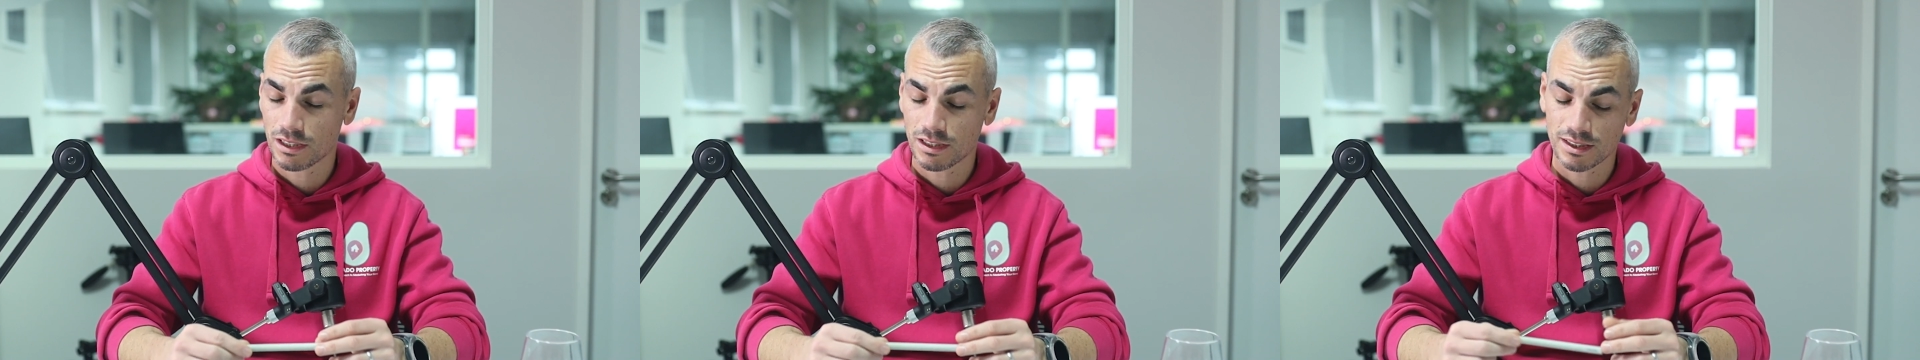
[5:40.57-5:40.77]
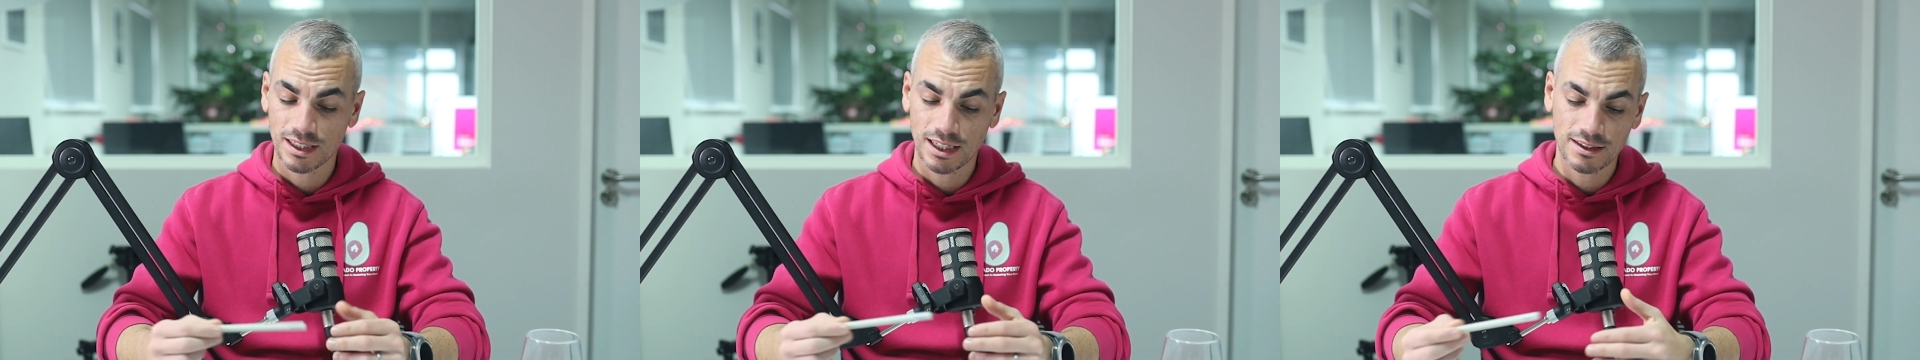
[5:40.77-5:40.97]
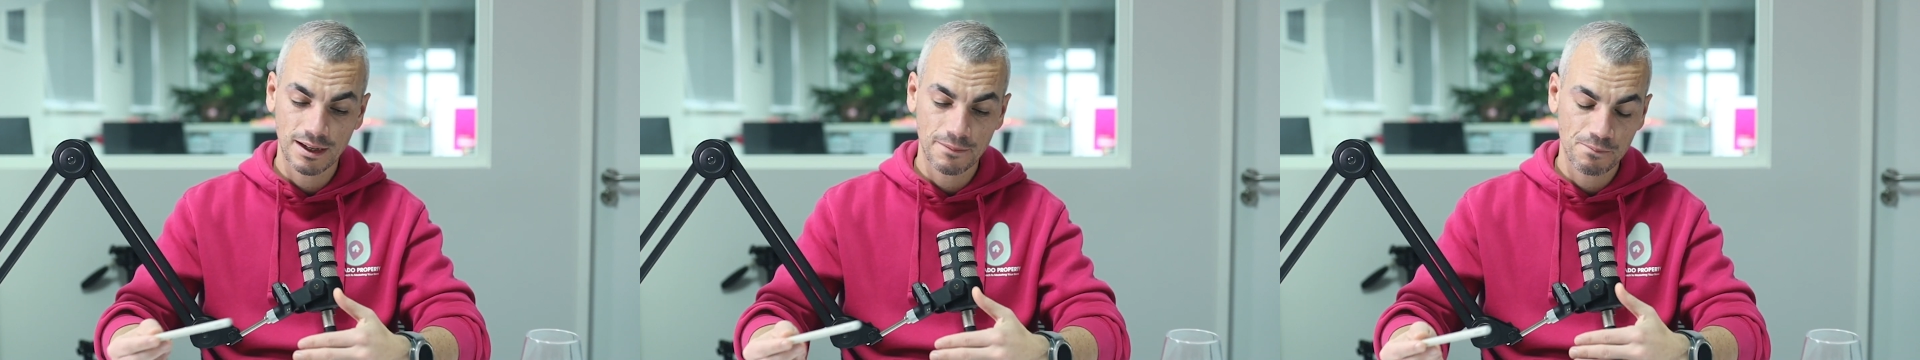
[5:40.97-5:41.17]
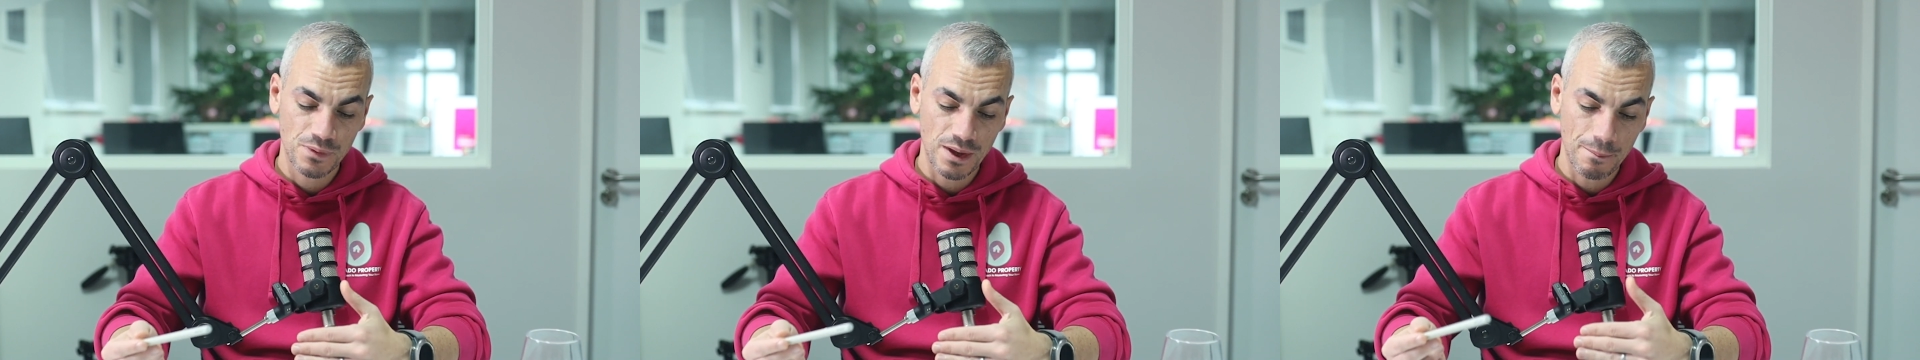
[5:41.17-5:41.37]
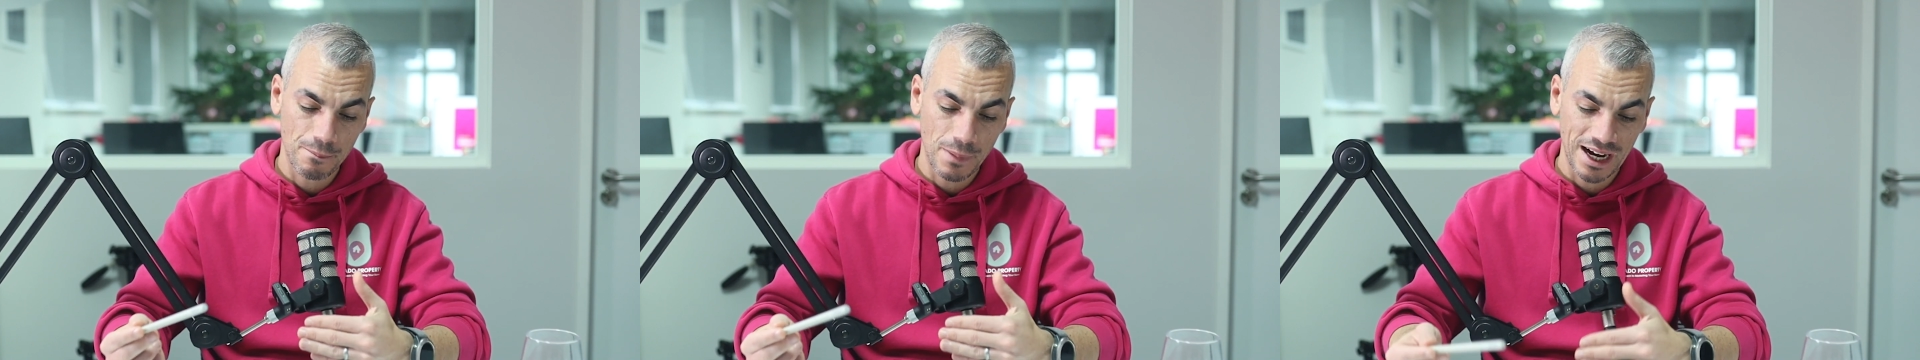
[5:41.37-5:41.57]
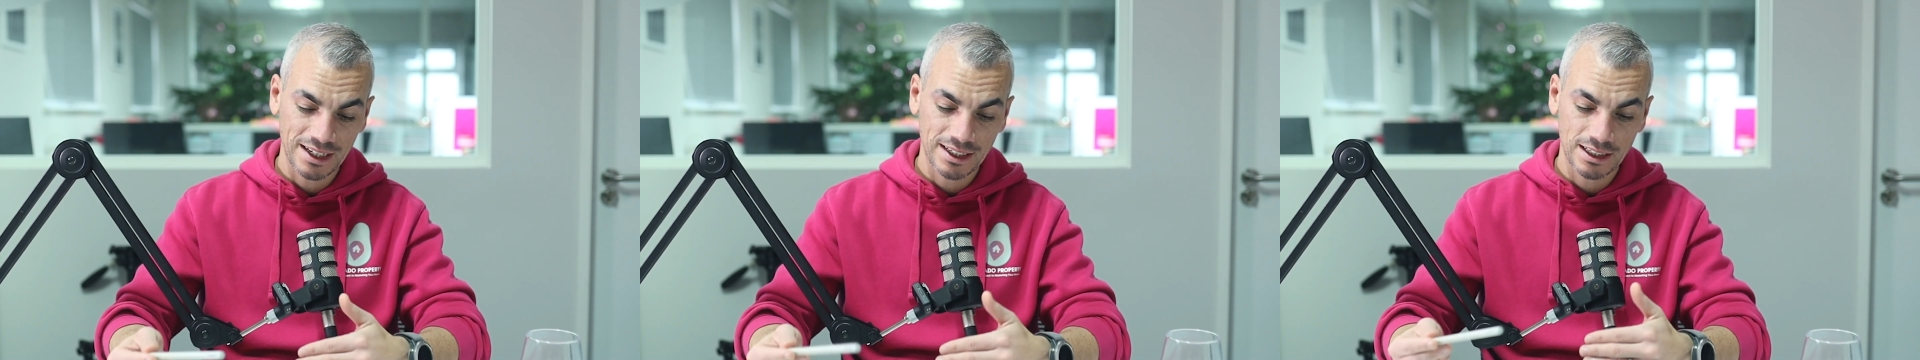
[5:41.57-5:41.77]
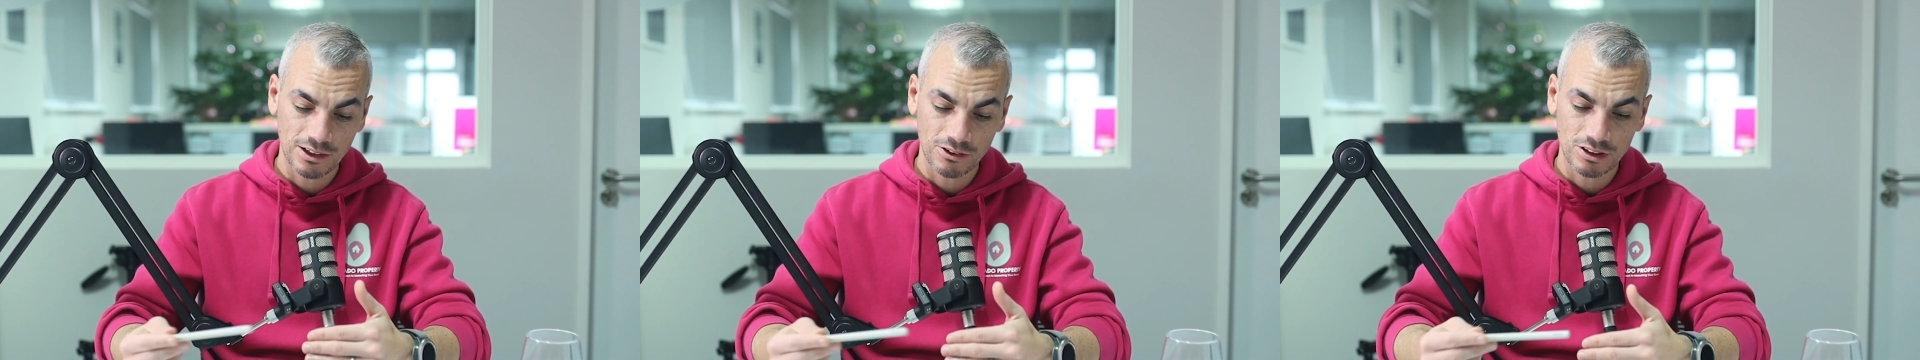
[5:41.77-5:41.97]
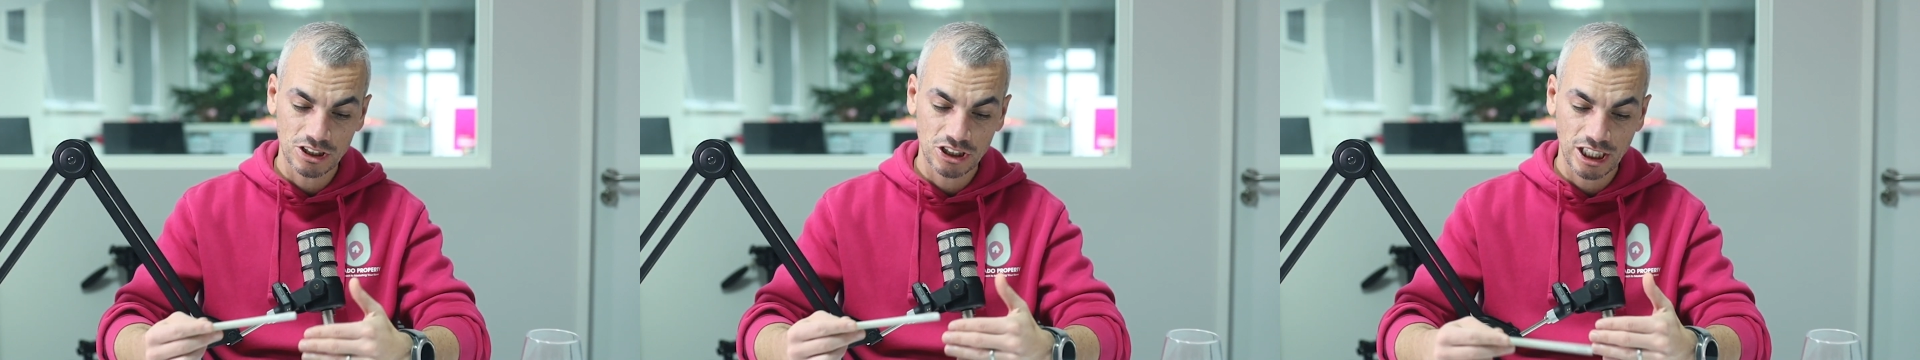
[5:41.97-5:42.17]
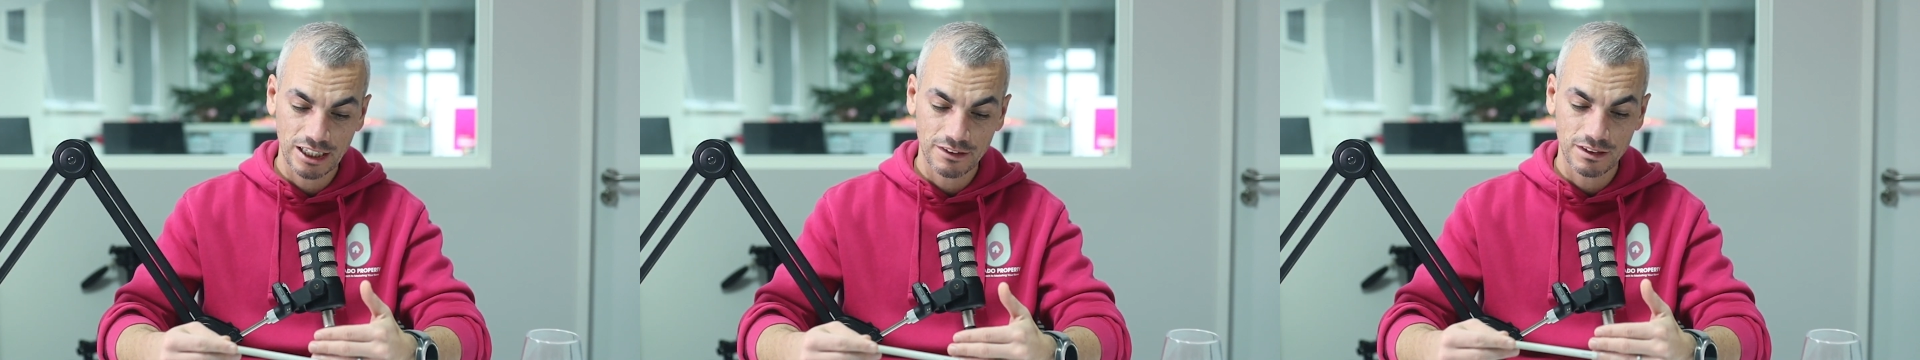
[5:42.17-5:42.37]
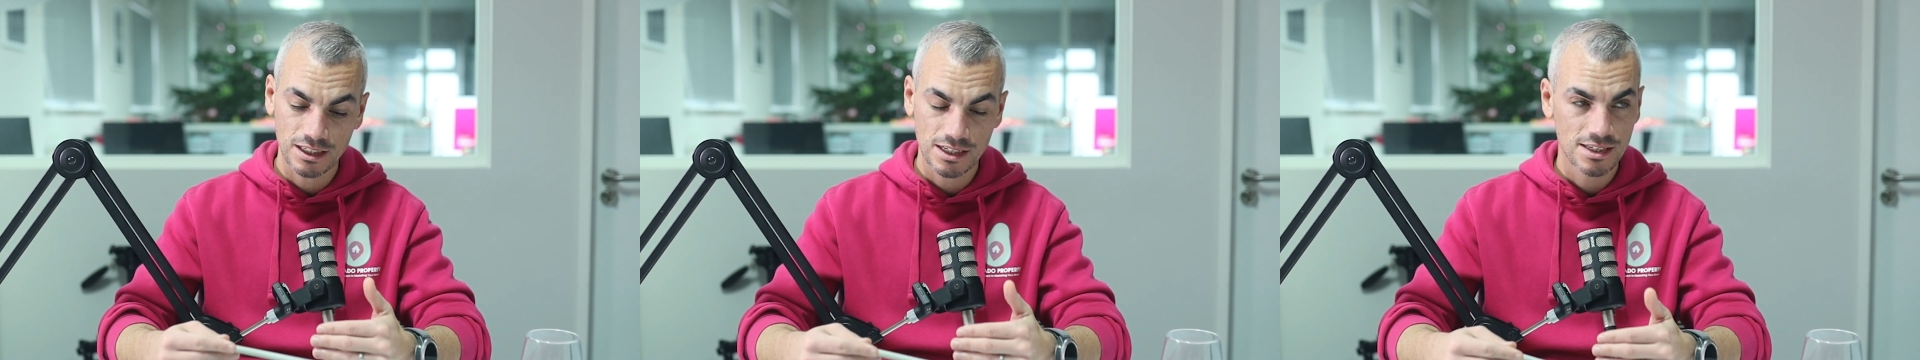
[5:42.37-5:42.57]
because then they're banking on achieving a